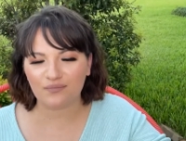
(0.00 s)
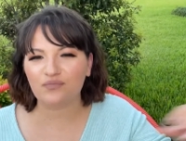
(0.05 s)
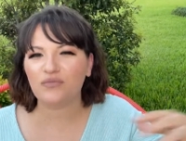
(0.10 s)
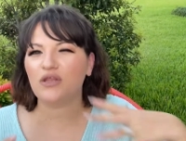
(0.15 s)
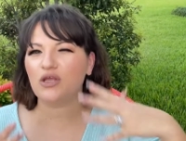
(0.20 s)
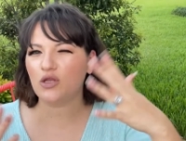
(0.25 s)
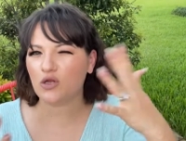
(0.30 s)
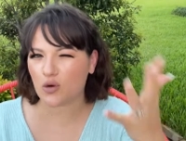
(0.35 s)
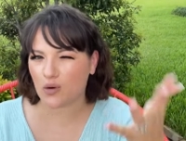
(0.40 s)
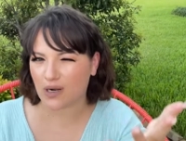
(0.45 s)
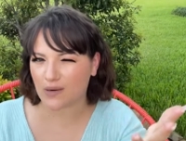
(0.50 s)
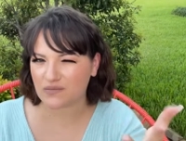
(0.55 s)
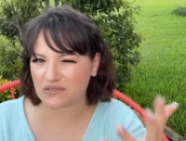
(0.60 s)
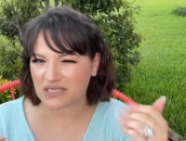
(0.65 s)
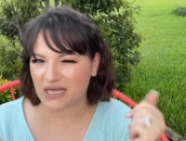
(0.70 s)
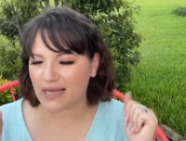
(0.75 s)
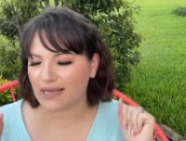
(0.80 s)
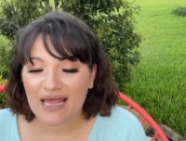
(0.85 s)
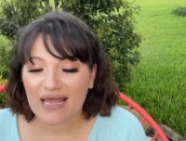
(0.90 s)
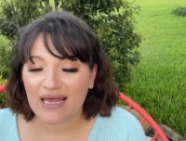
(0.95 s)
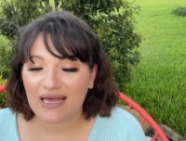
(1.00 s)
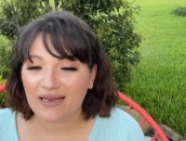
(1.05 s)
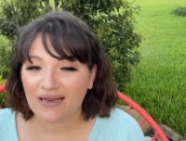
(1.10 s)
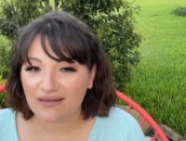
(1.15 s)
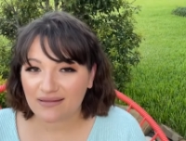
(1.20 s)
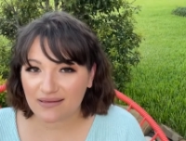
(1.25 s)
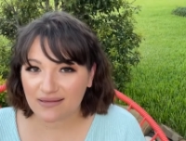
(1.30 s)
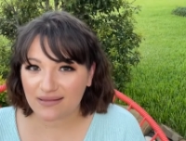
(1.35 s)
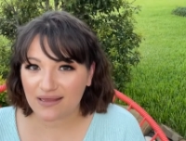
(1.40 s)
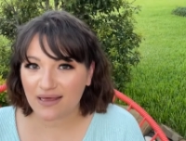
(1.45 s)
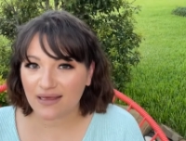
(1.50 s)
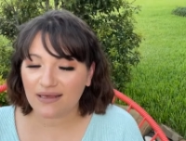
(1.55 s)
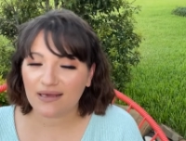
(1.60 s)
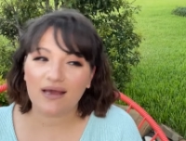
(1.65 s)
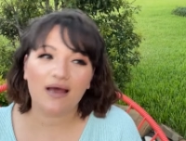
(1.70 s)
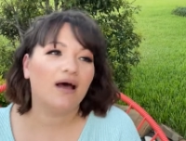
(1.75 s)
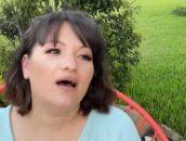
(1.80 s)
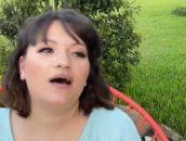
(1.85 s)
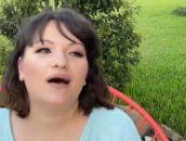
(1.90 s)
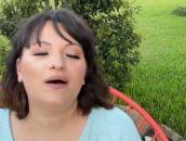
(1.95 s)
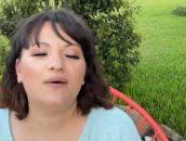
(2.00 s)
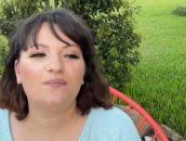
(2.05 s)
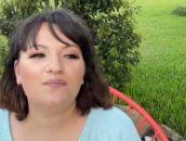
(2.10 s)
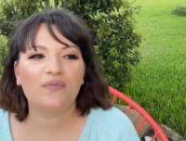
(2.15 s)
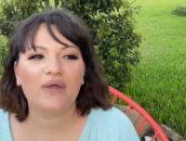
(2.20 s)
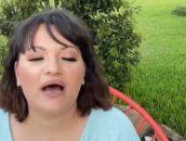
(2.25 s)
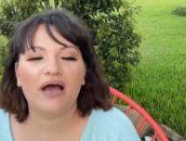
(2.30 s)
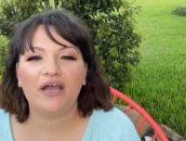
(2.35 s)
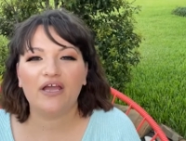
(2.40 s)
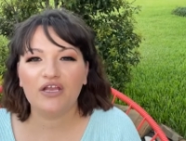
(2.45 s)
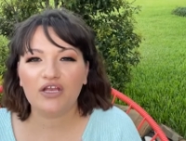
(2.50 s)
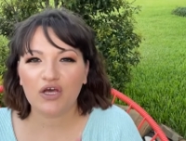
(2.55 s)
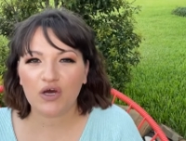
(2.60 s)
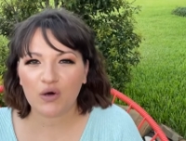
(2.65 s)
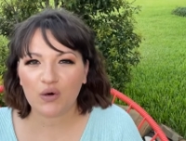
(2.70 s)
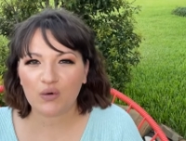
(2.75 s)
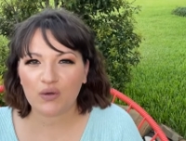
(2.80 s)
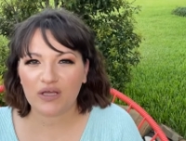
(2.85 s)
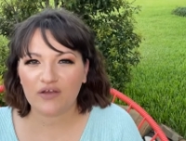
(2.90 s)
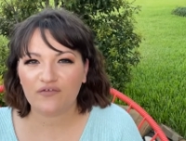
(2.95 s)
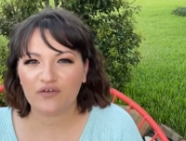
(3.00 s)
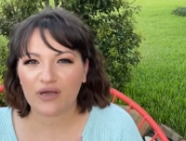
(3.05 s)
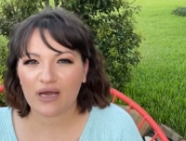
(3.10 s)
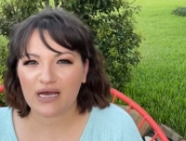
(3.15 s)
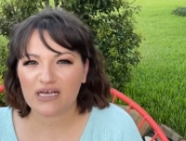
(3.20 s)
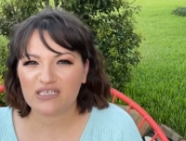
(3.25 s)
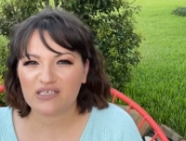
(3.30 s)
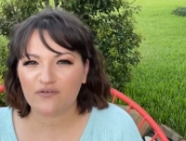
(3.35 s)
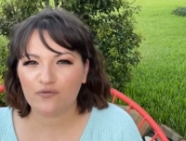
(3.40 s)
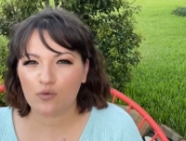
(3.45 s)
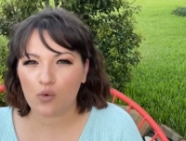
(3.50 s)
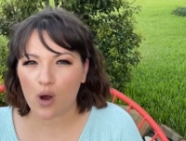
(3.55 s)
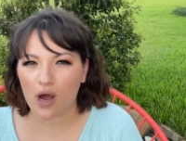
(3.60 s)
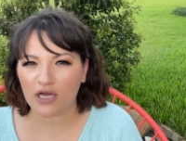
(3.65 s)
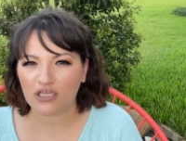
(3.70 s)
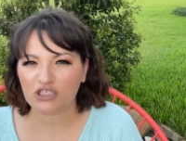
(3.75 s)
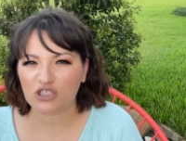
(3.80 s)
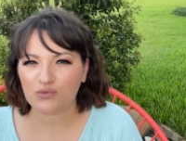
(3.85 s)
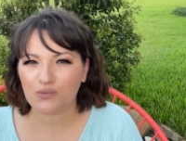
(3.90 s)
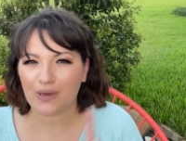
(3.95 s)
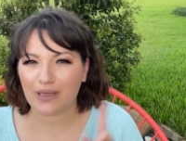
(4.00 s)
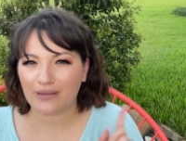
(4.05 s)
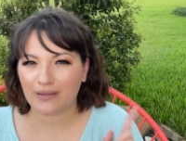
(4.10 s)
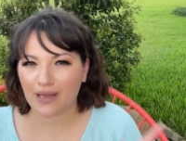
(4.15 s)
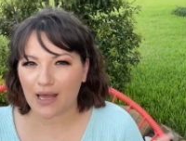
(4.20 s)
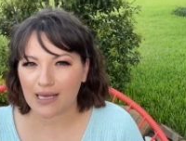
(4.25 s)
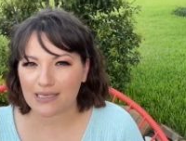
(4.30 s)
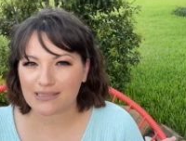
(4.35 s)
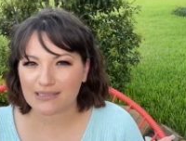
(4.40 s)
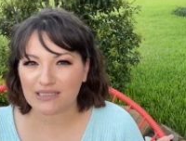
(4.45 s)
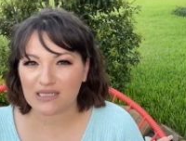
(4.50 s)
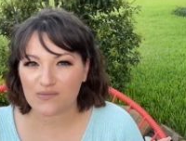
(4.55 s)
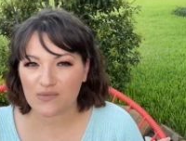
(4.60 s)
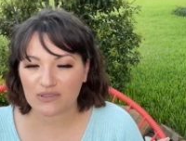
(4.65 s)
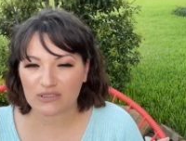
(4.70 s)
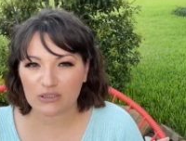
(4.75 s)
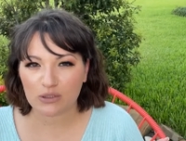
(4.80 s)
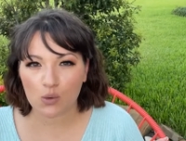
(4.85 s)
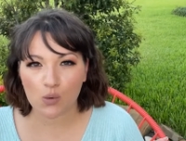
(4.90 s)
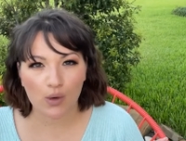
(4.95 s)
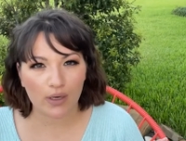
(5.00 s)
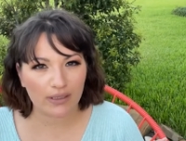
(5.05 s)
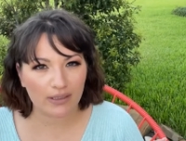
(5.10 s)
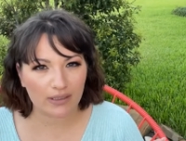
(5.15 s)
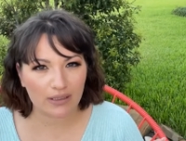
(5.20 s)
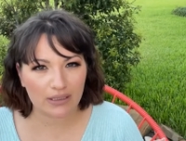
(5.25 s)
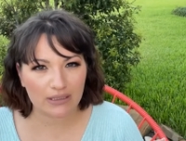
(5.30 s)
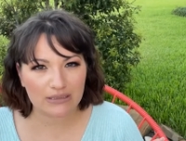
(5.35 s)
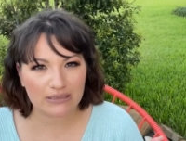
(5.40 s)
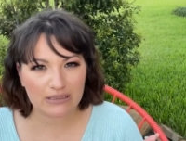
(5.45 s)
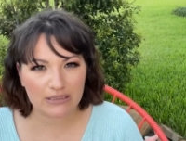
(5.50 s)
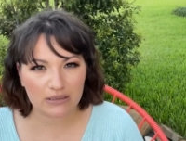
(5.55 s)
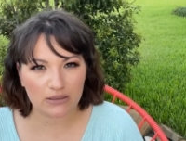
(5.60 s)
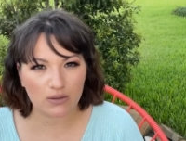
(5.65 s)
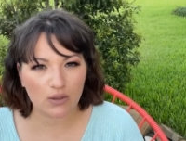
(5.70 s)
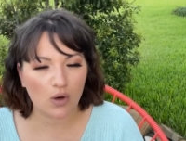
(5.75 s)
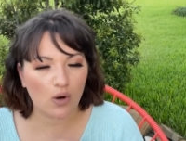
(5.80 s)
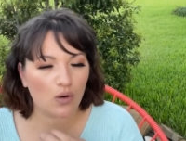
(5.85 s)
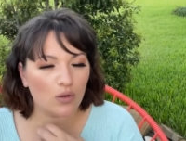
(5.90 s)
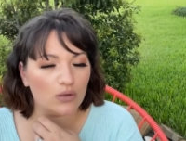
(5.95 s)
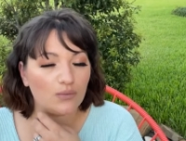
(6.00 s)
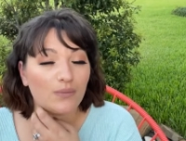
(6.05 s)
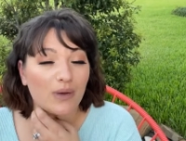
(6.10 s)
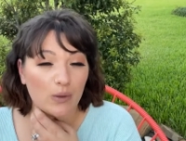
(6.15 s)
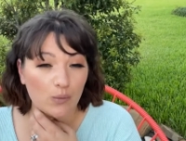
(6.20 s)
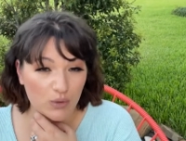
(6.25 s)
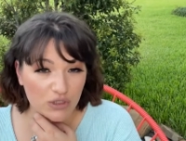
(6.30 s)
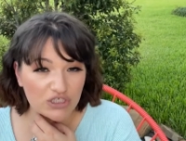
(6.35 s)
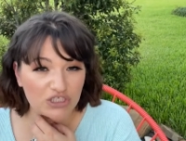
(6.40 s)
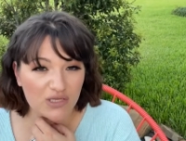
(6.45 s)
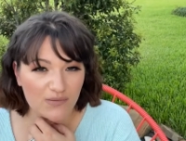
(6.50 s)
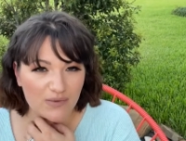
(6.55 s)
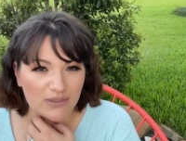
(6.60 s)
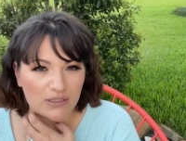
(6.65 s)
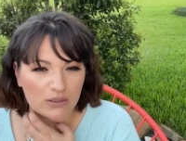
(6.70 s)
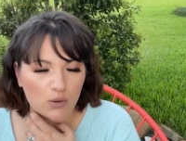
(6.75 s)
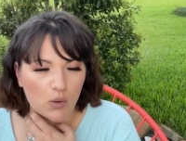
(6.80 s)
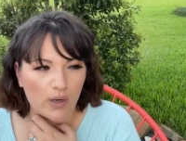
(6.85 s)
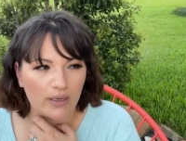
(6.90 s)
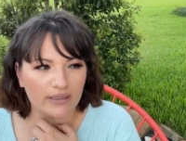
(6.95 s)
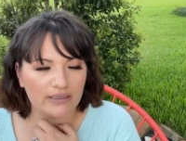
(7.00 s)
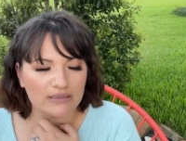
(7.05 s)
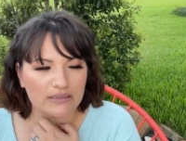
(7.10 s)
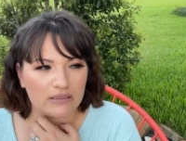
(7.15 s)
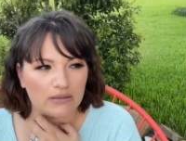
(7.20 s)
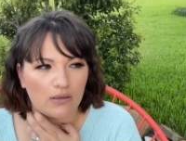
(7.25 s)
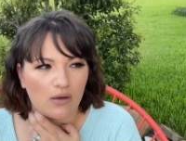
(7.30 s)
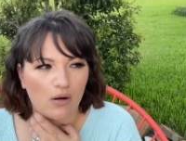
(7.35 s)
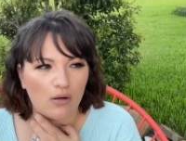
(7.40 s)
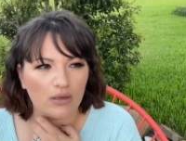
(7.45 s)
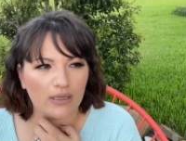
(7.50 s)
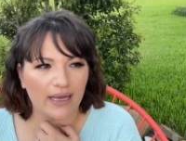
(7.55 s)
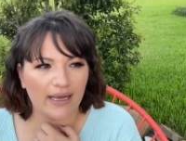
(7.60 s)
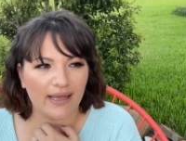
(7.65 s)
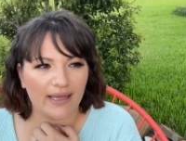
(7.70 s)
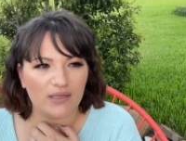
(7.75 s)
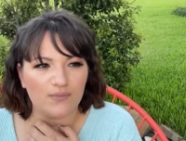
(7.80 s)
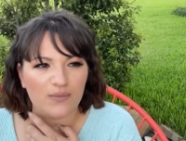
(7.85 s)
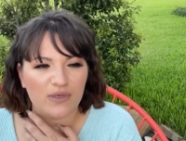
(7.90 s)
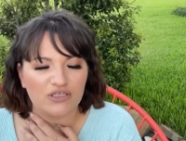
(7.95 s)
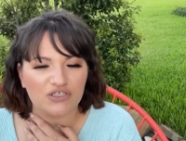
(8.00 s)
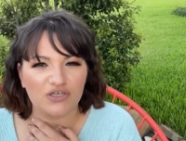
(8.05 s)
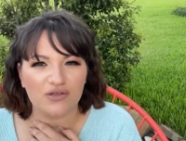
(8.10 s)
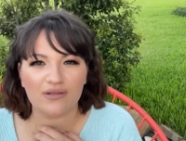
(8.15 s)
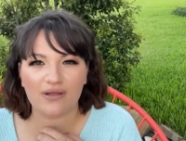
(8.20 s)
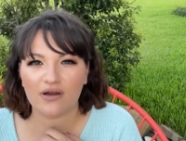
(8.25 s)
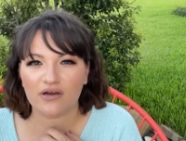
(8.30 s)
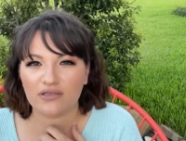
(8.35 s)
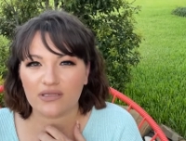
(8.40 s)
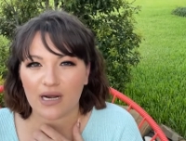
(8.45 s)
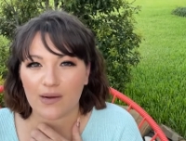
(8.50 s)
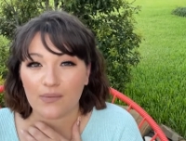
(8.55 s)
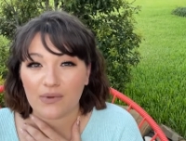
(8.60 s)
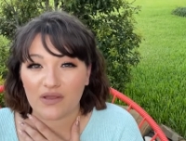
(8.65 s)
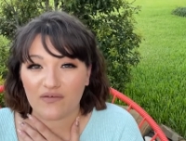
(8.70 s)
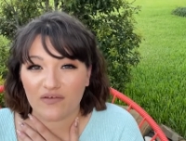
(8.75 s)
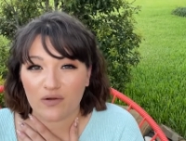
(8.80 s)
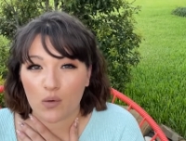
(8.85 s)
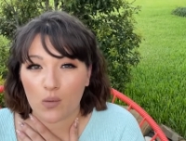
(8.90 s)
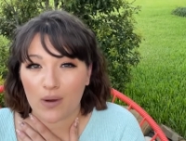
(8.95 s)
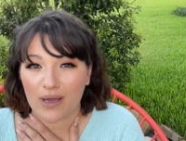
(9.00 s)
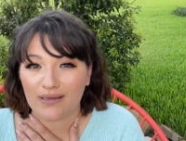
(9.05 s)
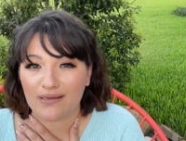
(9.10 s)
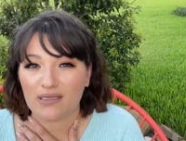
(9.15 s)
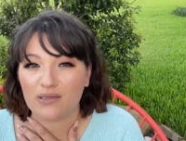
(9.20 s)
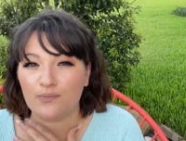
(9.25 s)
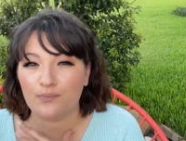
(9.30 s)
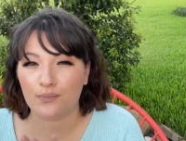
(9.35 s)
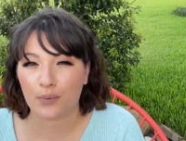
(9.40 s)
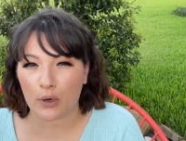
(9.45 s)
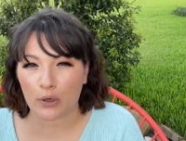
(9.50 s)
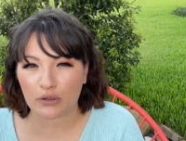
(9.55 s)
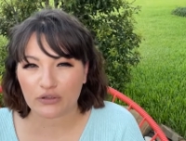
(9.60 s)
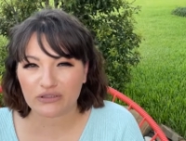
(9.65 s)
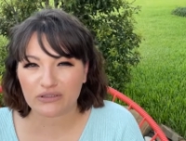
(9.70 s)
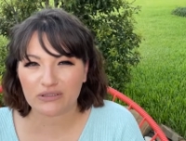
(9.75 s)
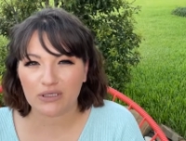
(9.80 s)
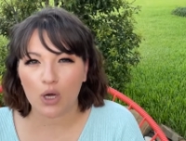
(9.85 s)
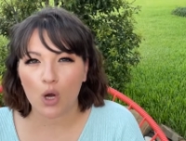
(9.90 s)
what I'm saying. Another thing, I know if you guys have watched my last limited quantity deal haul, my wish limited quantity deal haul, I had mentioned there that I'm giving away that burnt